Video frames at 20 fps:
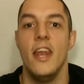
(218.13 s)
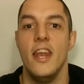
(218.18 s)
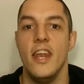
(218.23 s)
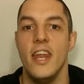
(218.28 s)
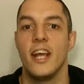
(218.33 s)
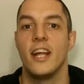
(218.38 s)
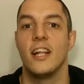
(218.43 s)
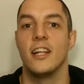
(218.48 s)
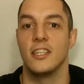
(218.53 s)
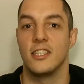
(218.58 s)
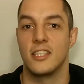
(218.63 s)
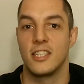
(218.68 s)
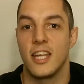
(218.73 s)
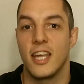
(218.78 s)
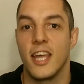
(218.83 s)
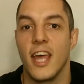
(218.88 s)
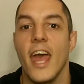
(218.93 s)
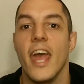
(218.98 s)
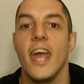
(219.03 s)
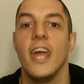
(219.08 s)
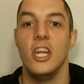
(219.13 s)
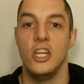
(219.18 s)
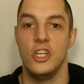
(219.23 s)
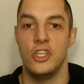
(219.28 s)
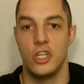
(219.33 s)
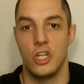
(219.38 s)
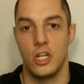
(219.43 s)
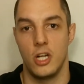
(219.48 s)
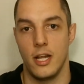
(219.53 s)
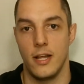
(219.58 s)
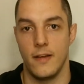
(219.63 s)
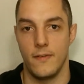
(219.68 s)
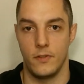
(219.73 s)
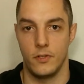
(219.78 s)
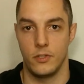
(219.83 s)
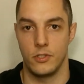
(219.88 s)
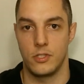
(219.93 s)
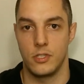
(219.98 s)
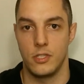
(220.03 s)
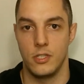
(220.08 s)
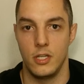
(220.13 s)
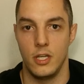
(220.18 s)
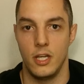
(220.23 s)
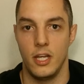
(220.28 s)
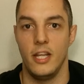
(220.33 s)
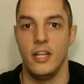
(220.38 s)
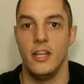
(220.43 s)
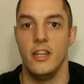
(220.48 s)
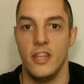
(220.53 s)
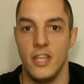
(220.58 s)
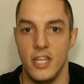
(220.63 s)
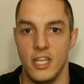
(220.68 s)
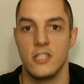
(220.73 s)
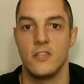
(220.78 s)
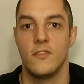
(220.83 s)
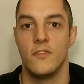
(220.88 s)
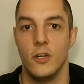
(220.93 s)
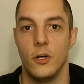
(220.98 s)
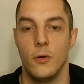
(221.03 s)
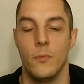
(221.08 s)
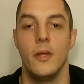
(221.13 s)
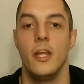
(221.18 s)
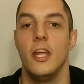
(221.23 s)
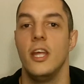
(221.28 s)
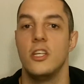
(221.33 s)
Nicolas Cage levels in this film.